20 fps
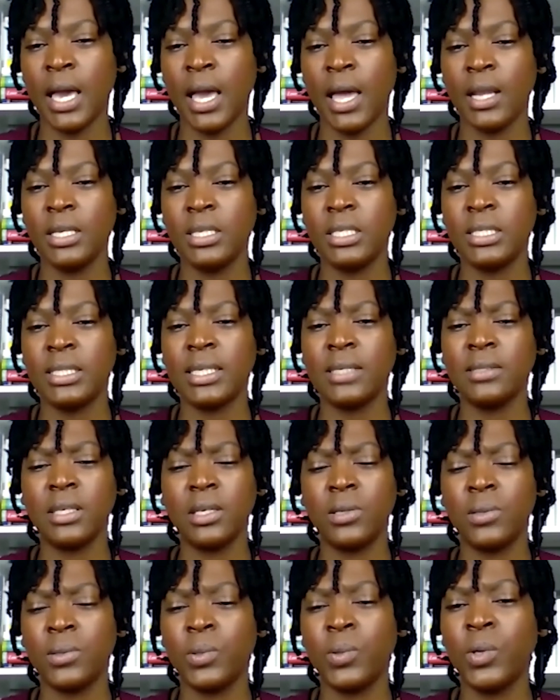And it sounds
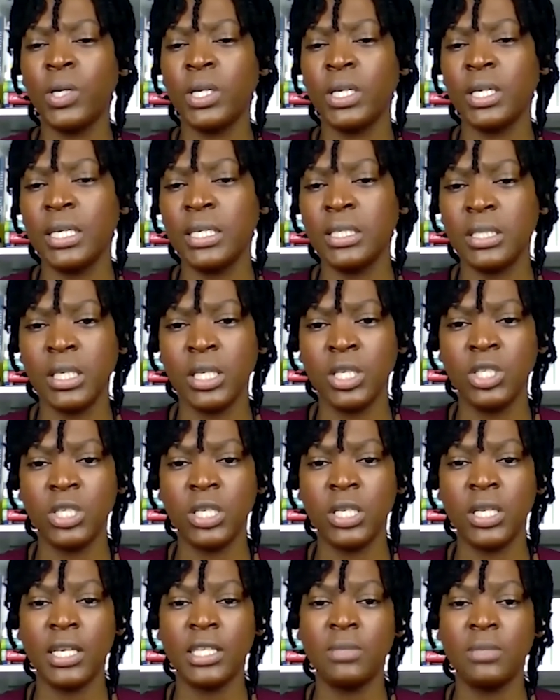like your
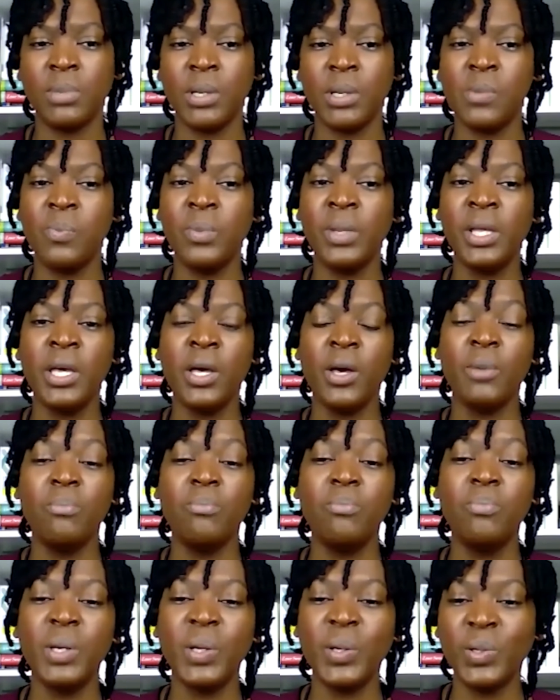organization has been
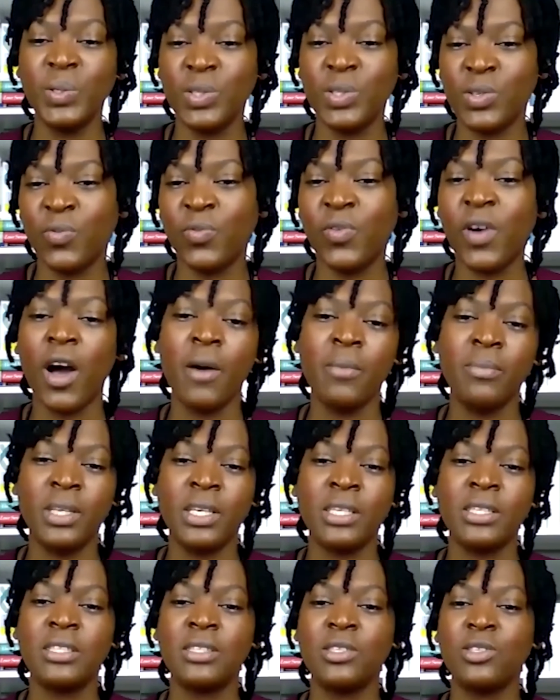built from
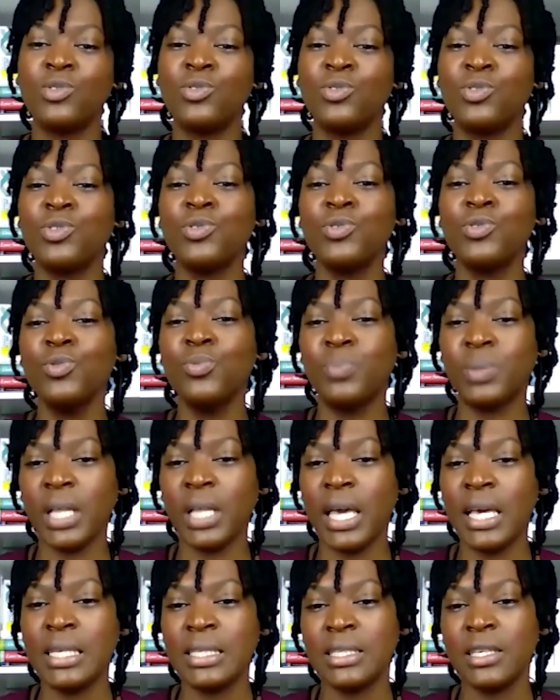this true
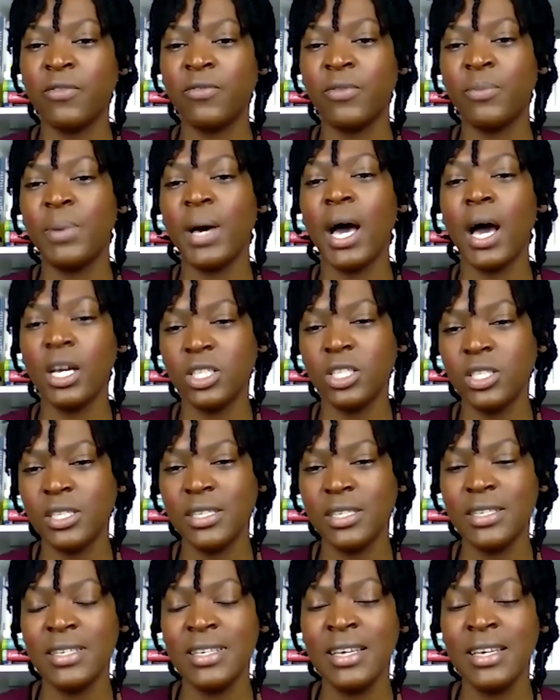place of passion,